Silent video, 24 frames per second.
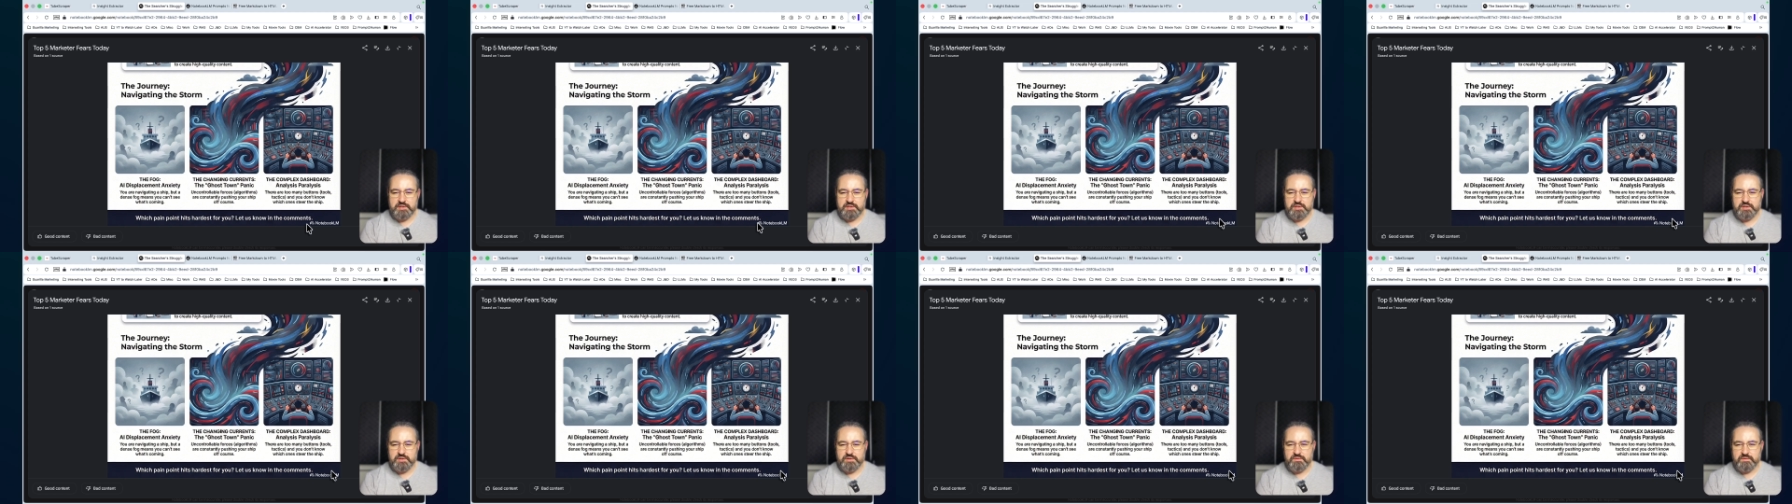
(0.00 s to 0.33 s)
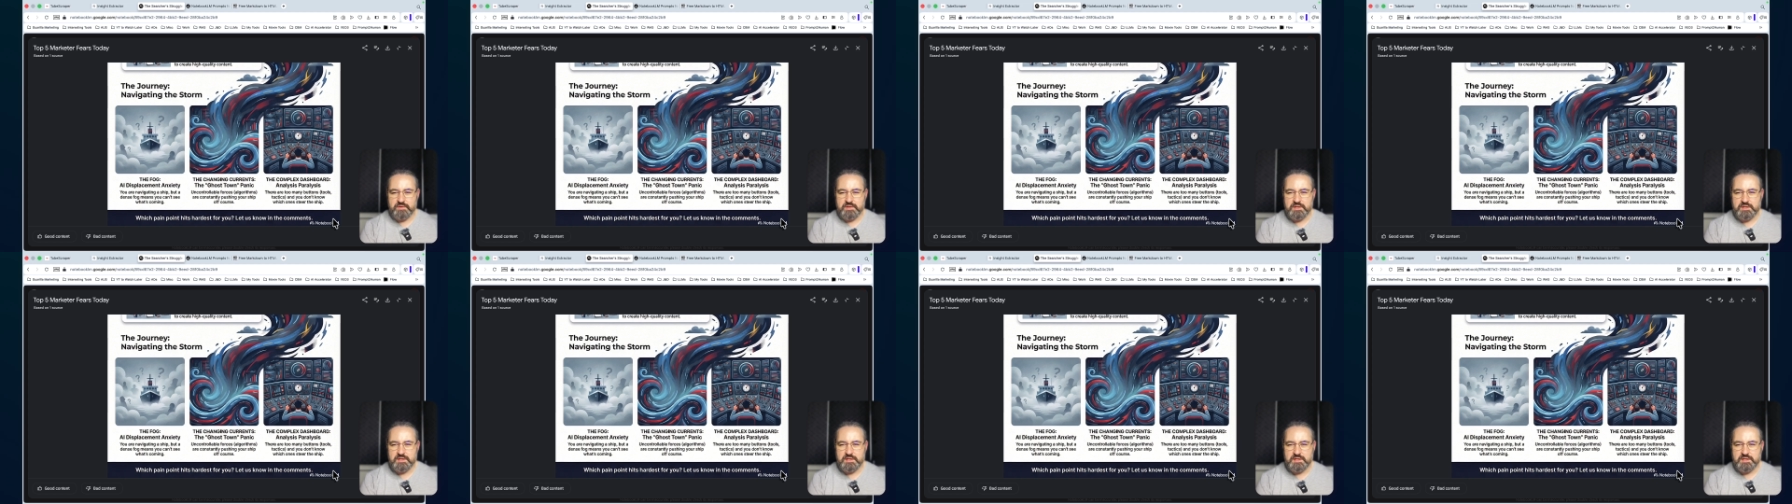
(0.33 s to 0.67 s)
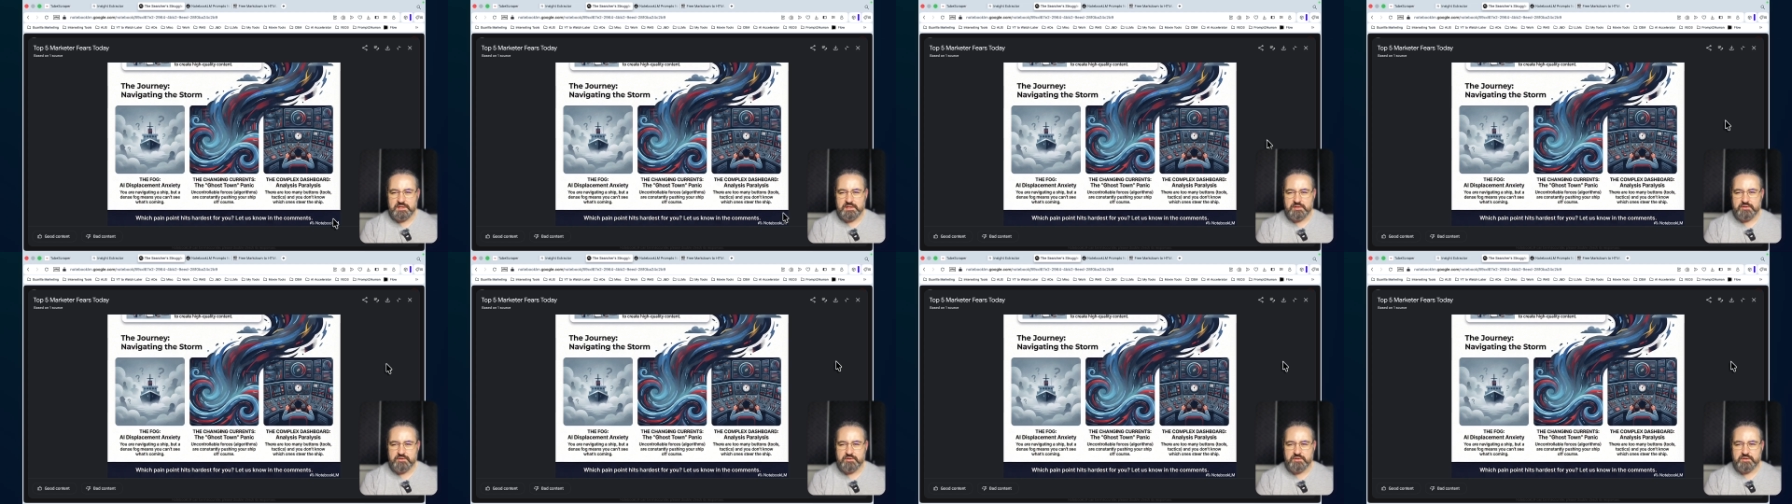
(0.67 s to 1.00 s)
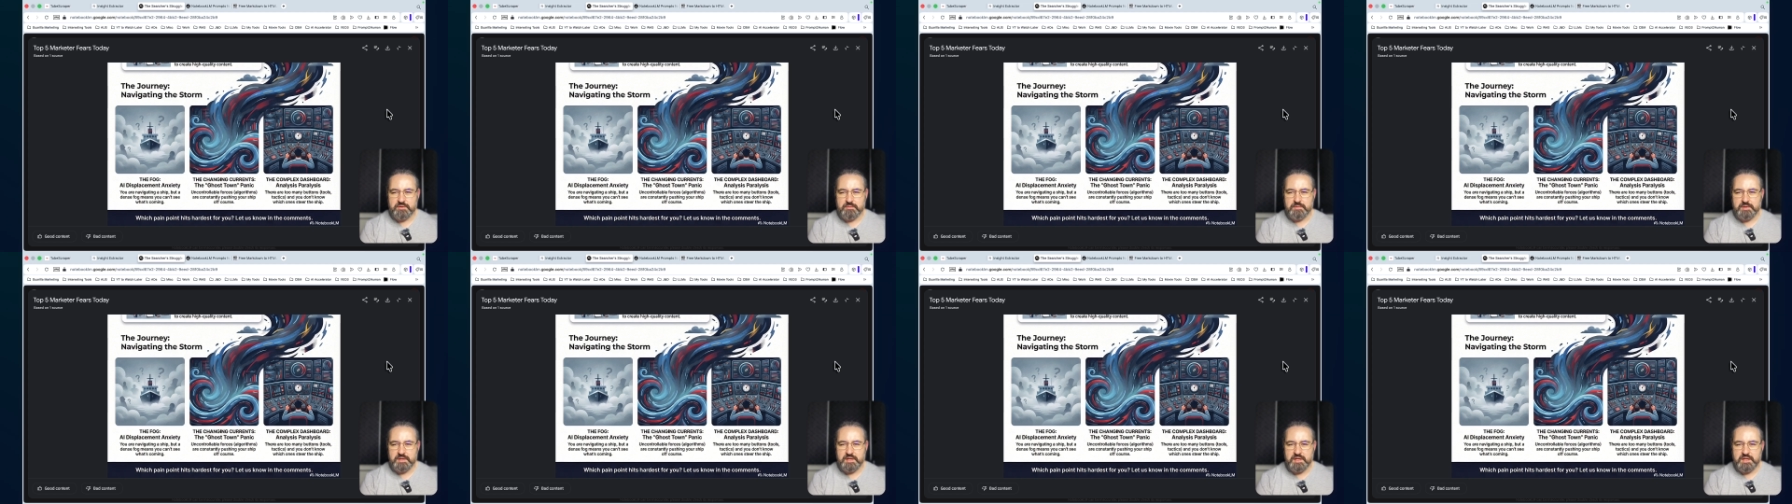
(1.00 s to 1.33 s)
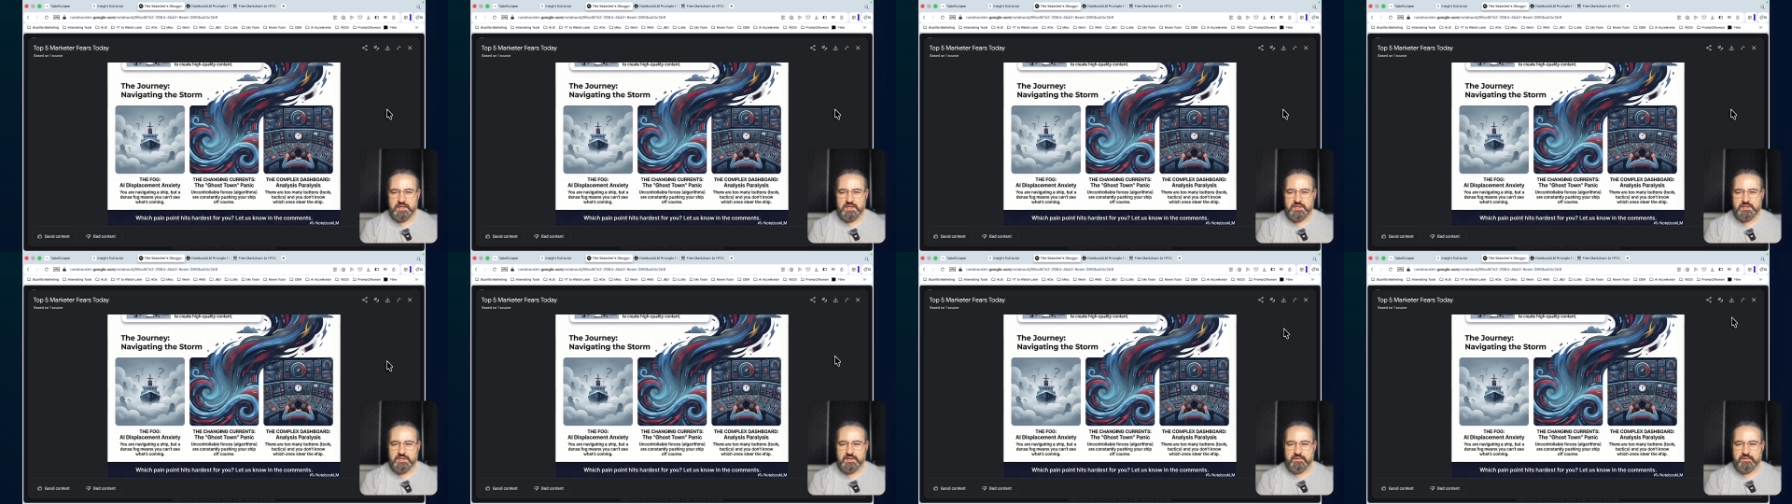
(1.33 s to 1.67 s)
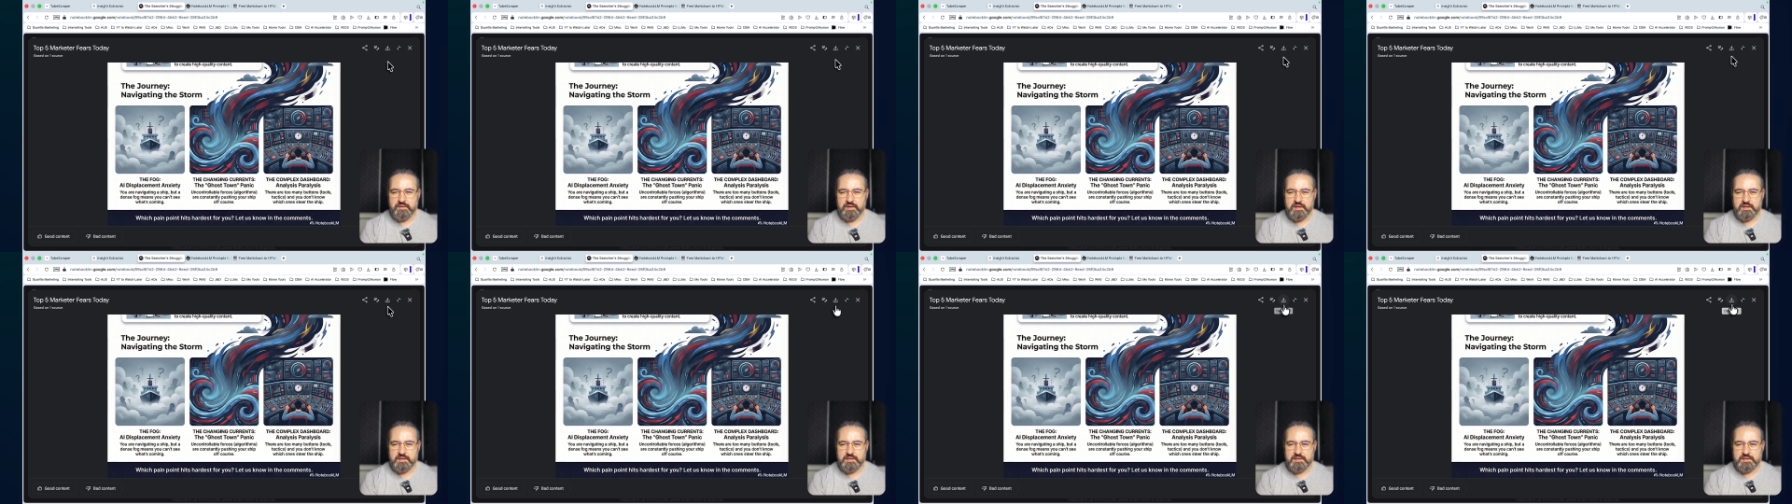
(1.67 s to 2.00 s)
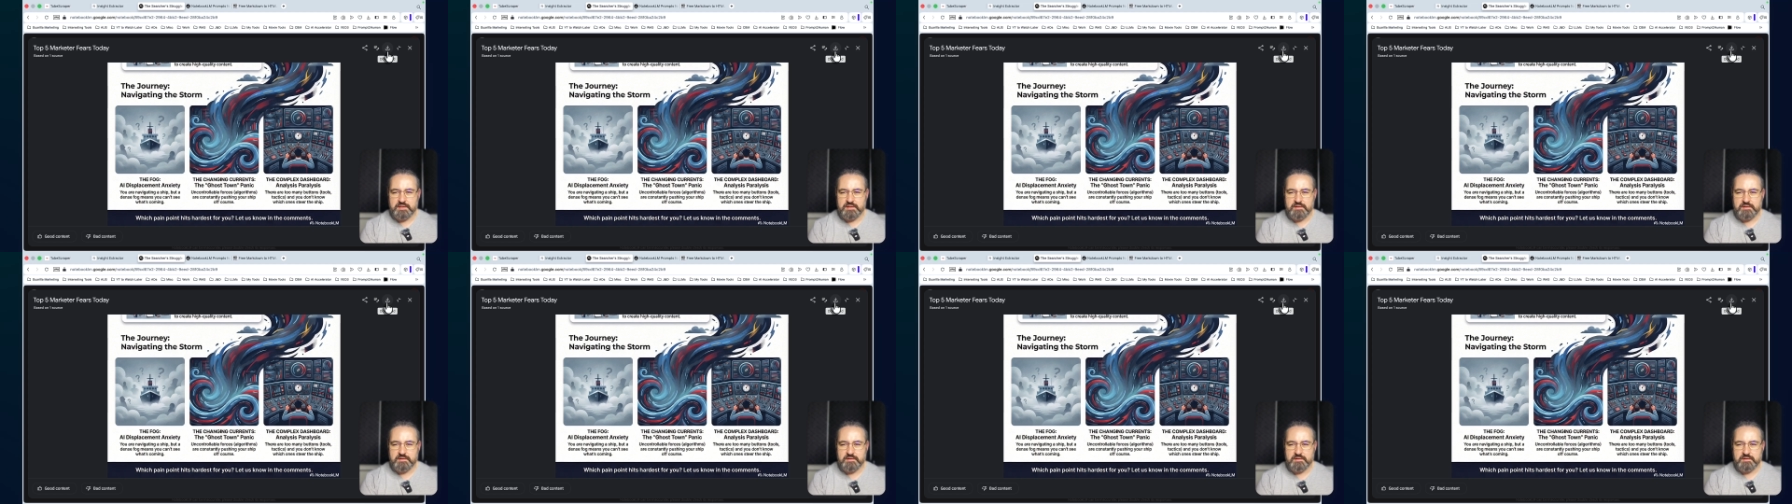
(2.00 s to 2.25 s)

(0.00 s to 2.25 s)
So this is an extremely easy fix.